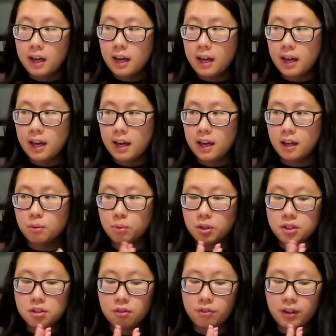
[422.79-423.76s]
And
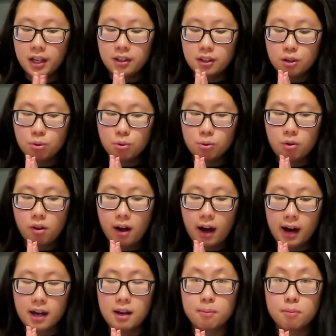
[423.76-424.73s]
once they're finally cool,
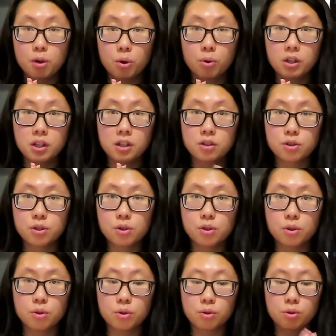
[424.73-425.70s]
I am going
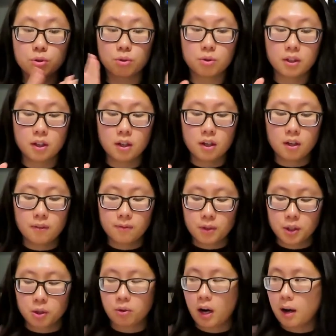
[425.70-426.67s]
to
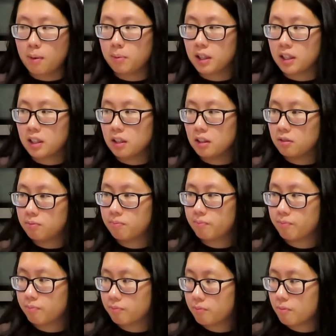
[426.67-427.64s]
grab like
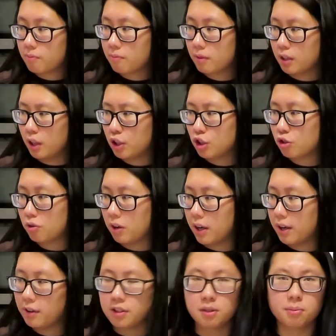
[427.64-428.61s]
a
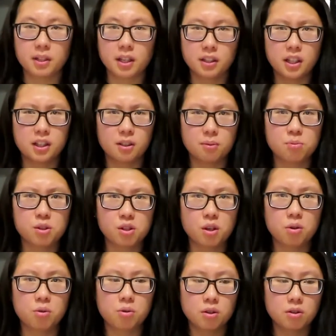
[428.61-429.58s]
tray or something and let them
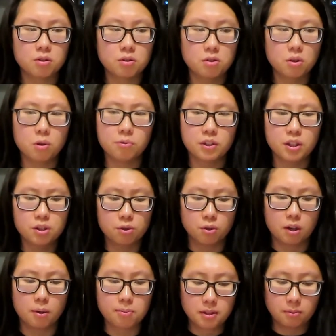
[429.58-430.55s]
soak to hopefully
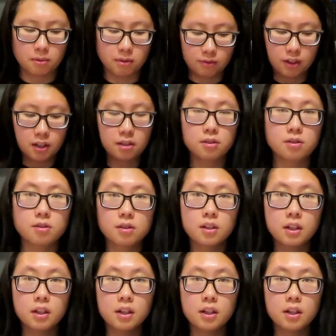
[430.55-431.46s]
soak up some of this